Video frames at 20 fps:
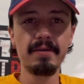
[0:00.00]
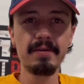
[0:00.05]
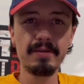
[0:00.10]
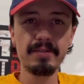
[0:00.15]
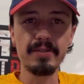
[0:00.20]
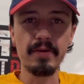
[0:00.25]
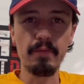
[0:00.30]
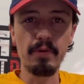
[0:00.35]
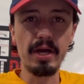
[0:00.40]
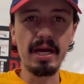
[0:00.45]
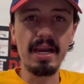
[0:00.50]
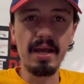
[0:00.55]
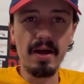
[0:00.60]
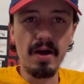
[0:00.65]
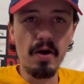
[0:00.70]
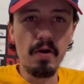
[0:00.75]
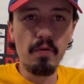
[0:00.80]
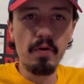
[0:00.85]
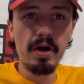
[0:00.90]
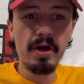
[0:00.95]
So we're going to
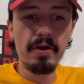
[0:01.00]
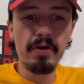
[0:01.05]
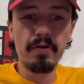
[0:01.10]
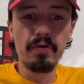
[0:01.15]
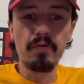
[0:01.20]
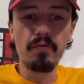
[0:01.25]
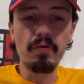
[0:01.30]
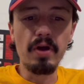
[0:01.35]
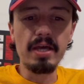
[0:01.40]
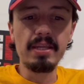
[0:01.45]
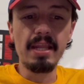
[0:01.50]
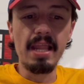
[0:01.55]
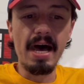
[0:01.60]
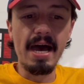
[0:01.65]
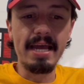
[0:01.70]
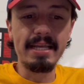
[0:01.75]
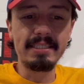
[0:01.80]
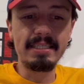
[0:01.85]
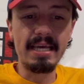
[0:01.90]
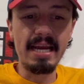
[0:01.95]
go run
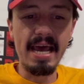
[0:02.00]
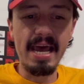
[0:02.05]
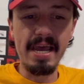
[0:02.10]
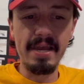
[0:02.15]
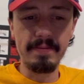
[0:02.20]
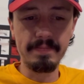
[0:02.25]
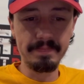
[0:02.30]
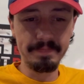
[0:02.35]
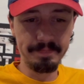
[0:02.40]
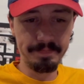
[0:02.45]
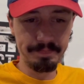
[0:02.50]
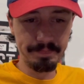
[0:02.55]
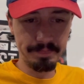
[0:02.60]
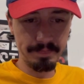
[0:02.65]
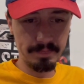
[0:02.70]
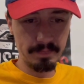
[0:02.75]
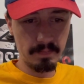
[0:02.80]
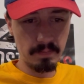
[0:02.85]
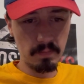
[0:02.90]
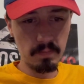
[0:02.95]
line today.
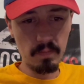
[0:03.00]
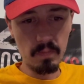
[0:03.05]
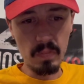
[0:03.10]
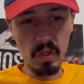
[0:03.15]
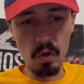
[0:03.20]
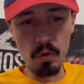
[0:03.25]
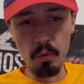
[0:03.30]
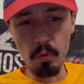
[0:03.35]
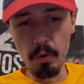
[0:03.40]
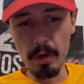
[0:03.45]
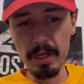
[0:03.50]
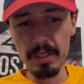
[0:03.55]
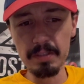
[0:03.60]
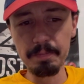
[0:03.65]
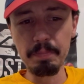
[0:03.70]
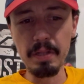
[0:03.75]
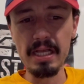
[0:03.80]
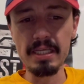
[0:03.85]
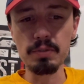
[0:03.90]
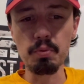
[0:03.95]
Orioles
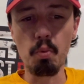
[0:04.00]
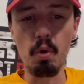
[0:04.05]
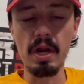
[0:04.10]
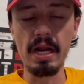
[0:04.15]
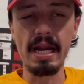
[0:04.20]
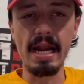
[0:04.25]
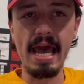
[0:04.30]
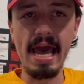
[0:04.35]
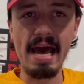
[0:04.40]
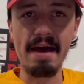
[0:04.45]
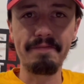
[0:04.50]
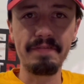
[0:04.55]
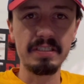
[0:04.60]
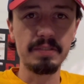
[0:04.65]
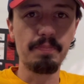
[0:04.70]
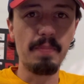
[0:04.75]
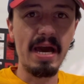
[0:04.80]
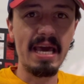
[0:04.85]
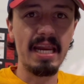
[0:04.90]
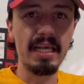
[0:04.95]
plus one and a half is
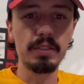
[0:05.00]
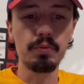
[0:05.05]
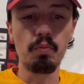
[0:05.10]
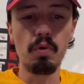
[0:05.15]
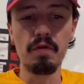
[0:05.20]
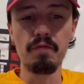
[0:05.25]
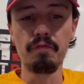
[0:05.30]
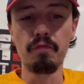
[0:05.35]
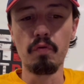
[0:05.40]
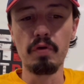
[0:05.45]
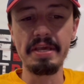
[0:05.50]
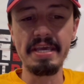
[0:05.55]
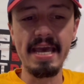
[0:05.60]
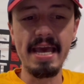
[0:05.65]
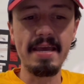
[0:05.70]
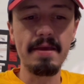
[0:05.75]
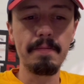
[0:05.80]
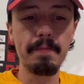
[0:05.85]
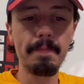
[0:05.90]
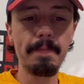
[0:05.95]
minus
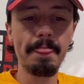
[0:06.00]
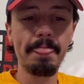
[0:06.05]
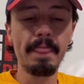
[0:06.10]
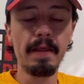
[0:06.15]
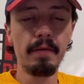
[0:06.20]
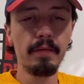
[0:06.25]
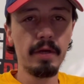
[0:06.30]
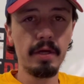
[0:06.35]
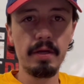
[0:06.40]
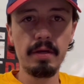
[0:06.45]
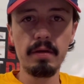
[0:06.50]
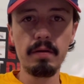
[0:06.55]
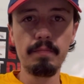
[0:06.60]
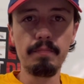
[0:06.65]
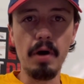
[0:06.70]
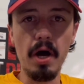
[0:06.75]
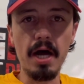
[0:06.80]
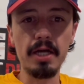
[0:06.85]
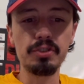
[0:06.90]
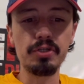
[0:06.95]
148.
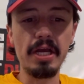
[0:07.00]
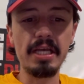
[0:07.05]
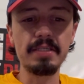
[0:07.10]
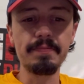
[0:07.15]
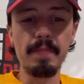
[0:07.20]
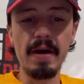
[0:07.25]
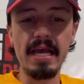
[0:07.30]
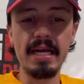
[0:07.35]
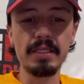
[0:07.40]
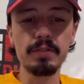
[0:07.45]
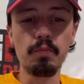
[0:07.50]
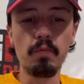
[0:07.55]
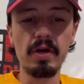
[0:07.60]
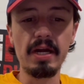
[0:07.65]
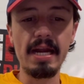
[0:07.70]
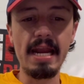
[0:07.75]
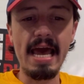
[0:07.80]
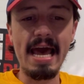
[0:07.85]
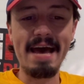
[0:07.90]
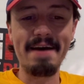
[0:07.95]
Padres minus one
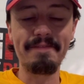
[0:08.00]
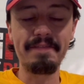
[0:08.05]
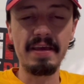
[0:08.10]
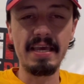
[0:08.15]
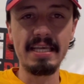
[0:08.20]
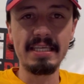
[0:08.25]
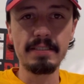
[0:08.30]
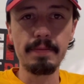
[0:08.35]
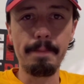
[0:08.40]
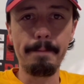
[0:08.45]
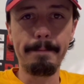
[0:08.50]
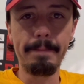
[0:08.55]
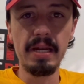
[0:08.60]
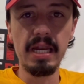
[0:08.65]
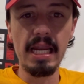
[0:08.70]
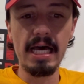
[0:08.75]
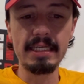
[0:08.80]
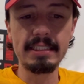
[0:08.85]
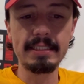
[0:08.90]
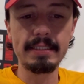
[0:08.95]
and a half is
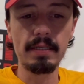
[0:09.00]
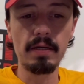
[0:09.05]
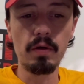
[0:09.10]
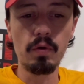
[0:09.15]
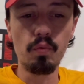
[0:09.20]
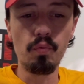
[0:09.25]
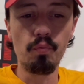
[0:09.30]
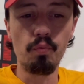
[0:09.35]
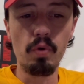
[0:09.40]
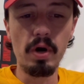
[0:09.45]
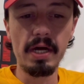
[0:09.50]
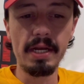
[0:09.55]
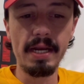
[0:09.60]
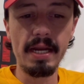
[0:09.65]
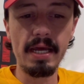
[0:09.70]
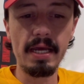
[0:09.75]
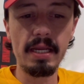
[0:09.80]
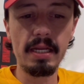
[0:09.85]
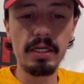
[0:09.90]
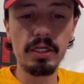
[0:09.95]
plus
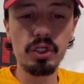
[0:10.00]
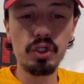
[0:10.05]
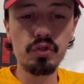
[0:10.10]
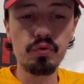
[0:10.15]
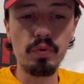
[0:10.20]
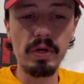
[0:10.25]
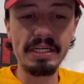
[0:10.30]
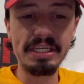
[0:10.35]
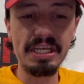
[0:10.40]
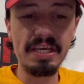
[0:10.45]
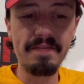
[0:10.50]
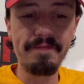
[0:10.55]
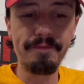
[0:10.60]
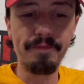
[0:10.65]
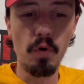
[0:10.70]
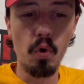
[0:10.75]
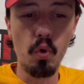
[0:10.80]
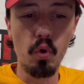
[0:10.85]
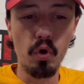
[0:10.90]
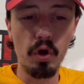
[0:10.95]

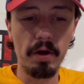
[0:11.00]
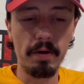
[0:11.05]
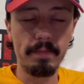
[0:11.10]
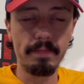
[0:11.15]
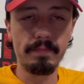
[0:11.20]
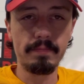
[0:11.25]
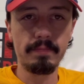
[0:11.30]
124.